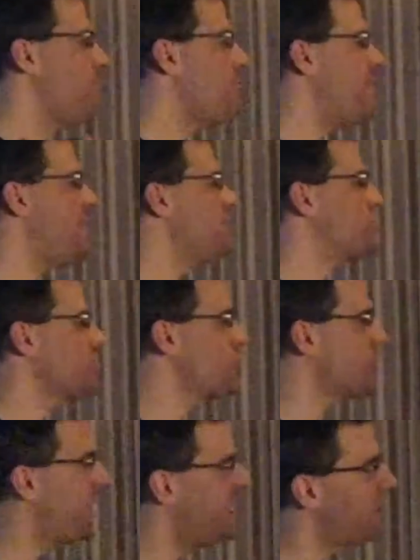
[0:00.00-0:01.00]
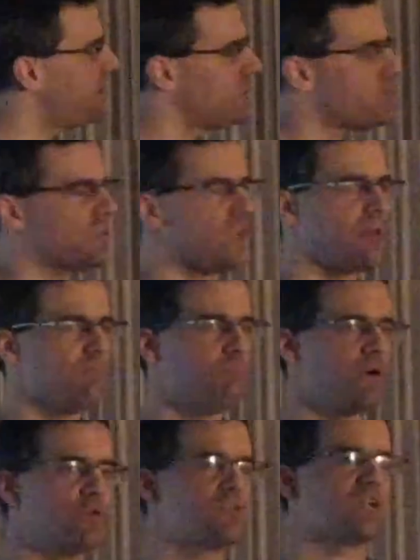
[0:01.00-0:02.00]
major challenge that
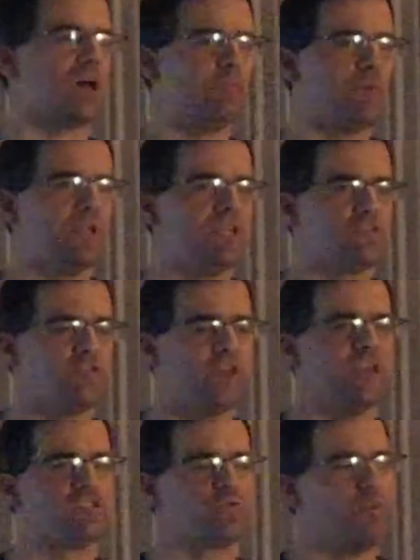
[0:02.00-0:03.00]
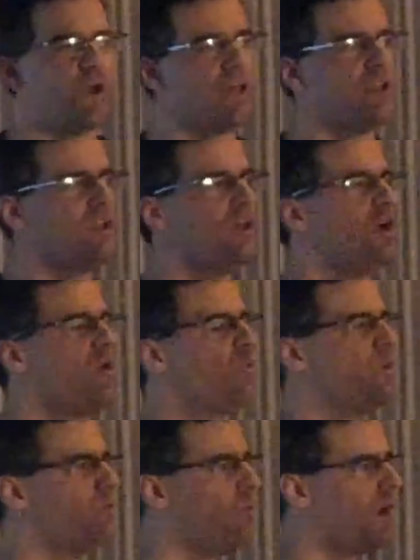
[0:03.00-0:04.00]
most companies face when
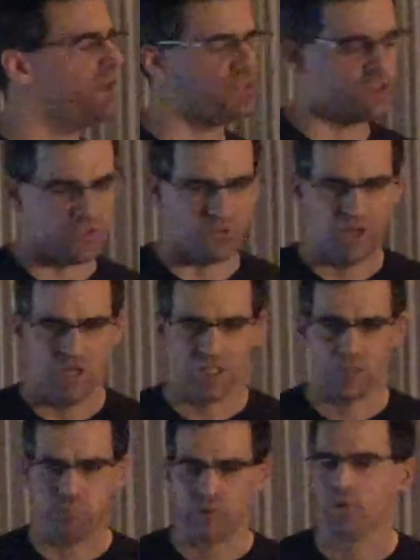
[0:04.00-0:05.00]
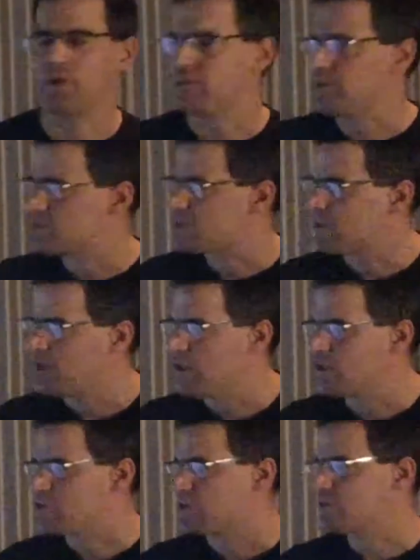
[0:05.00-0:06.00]
we want to deploy these
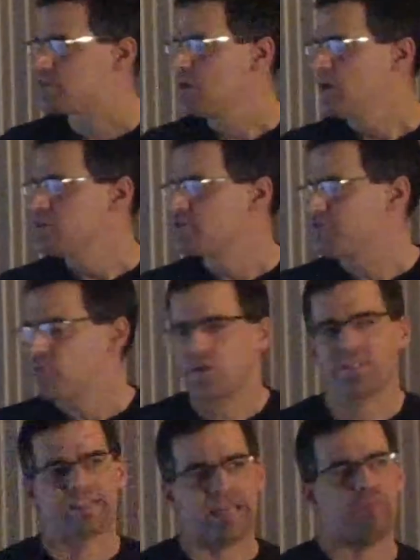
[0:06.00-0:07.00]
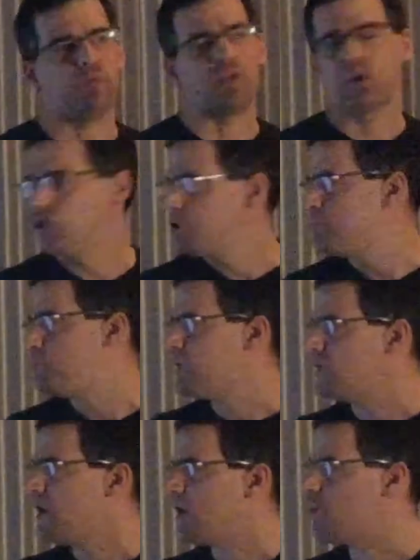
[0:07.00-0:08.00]
technologies? So for example, it could
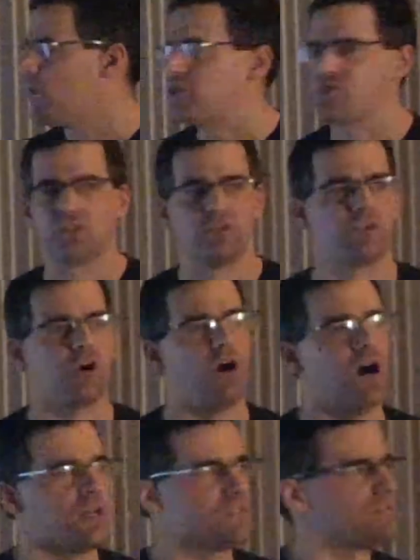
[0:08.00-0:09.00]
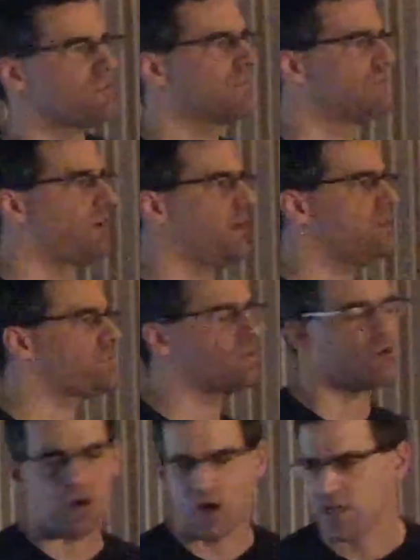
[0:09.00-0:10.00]
be a question of cost, right?
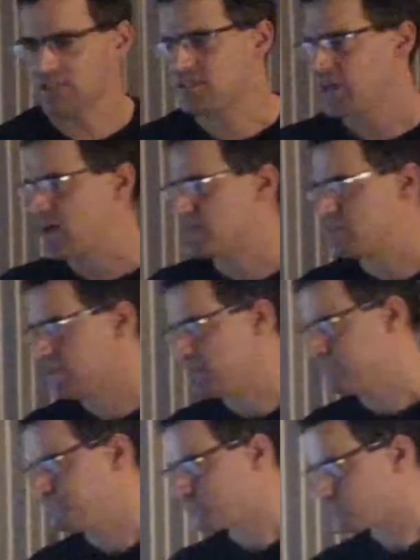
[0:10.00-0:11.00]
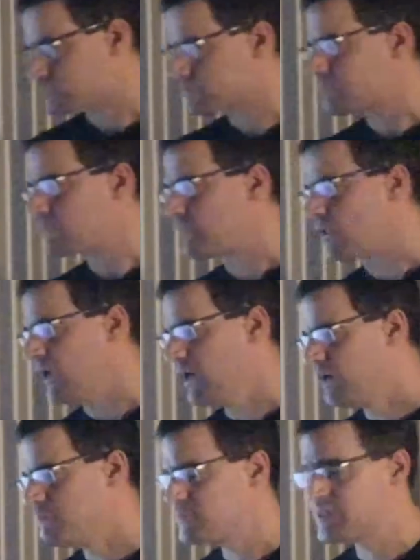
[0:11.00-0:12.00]
So cost as in
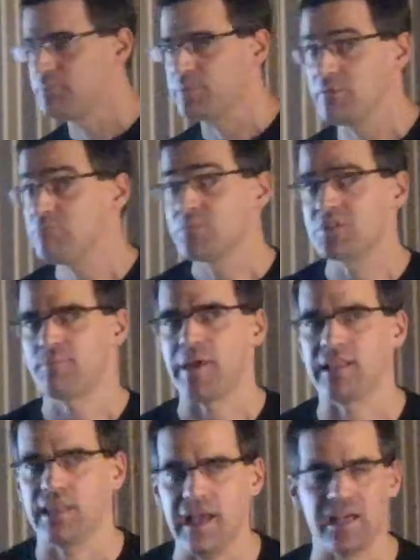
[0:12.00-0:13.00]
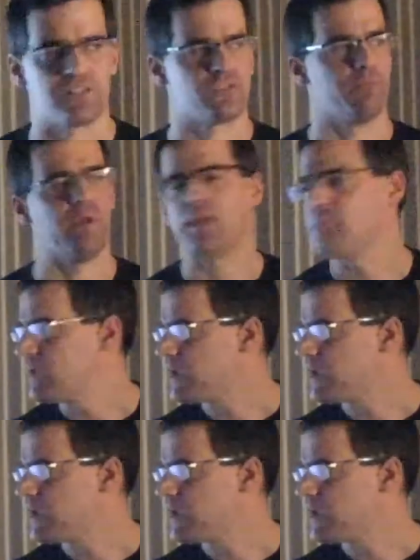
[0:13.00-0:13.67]
simply spend less or make